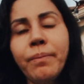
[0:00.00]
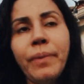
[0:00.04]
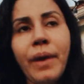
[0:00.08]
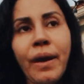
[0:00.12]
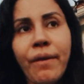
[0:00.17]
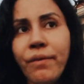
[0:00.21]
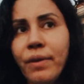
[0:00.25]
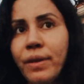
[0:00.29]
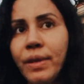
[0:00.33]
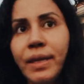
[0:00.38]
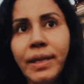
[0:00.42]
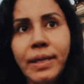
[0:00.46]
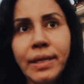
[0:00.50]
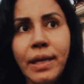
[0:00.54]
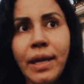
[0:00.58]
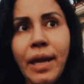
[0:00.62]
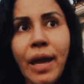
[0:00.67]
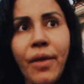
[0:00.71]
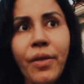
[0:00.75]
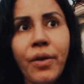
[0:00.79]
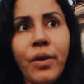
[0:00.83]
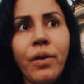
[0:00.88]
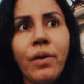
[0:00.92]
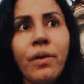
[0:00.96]
everything
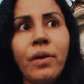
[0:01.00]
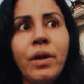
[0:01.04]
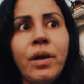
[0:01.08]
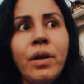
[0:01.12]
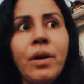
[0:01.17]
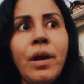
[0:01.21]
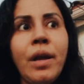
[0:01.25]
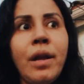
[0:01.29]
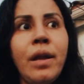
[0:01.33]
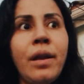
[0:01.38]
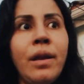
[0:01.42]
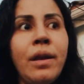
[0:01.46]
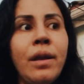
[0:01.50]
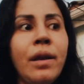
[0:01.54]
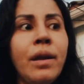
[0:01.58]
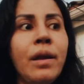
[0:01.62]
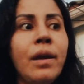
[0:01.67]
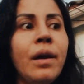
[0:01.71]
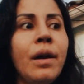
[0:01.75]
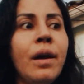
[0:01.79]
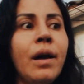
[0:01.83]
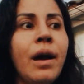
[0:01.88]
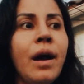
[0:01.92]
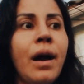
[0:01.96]
together and
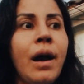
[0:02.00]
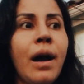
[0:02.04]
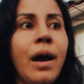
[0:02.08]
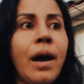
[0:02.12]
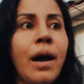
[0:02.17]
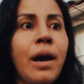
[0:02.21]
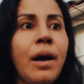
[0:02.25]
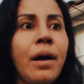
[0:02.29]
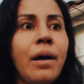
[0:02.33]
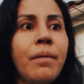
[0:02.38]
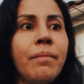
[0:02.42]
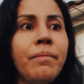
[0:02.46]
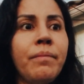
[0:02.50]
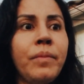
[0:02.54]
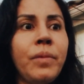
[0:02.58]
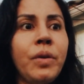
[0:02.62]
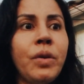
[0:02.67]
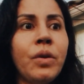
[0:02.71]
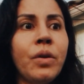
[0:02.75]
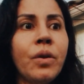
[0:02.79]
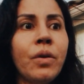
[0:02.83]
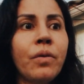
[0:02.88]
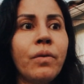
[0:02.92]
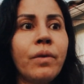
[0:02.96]

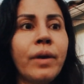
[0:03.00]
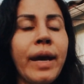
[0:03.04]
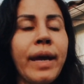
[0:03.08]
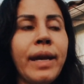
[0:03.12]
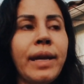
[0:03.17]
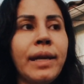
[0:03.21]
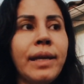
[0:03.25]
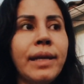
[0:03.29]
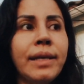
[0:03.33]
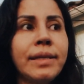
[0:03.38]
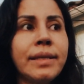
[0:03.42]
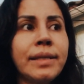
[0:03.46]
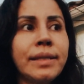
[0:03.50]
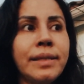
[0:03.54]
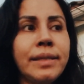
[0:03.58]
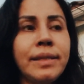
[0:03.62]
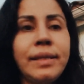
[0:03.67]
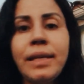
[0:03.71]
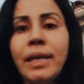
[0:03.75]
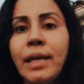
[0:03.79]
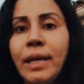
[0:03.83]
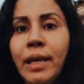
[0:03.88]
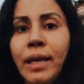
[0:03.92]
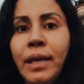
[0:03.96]
you know, kind of get to see